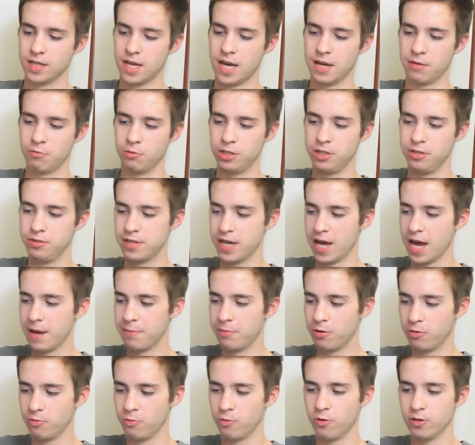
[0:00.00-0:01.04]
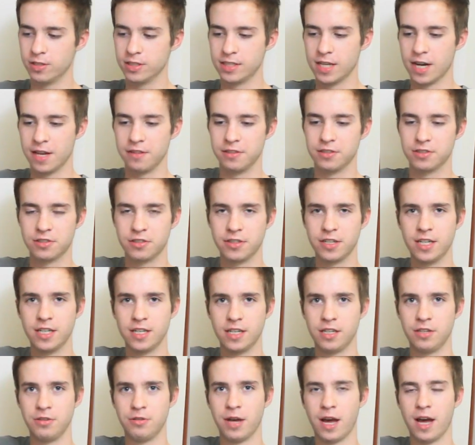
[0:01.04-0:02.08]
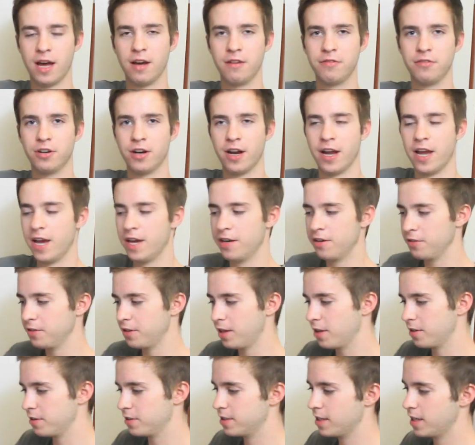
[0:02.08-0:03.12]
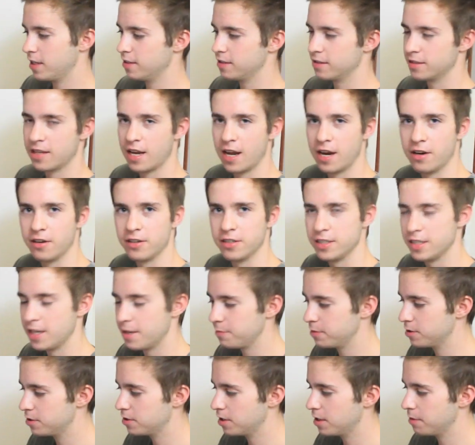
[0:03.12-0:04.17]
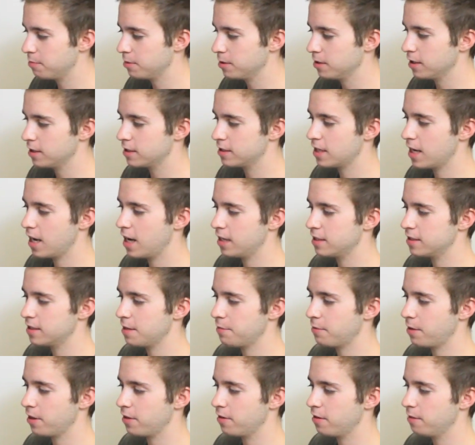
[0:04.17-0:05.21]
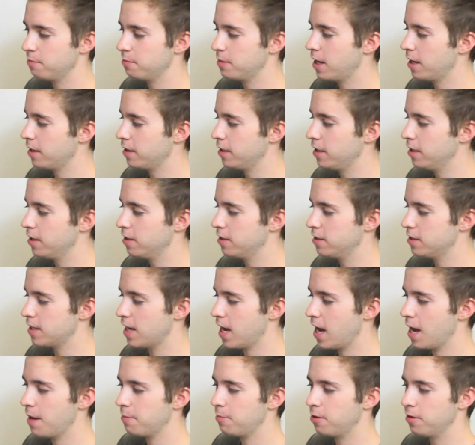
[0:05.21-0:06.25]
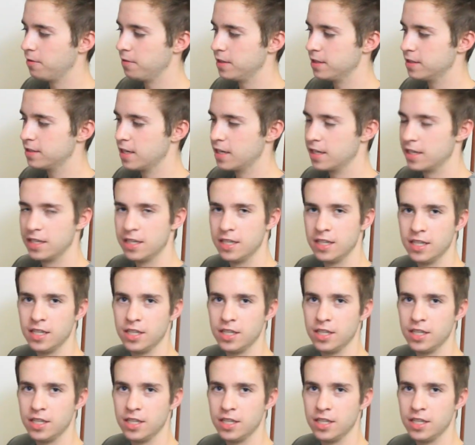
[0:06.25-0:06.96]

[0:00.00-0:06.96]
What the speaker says: And when you tap on one side of the screen and you have your hand on the other side, it's kind of hard to demonstrate, but let's say I set my thumb down here and tap on this end,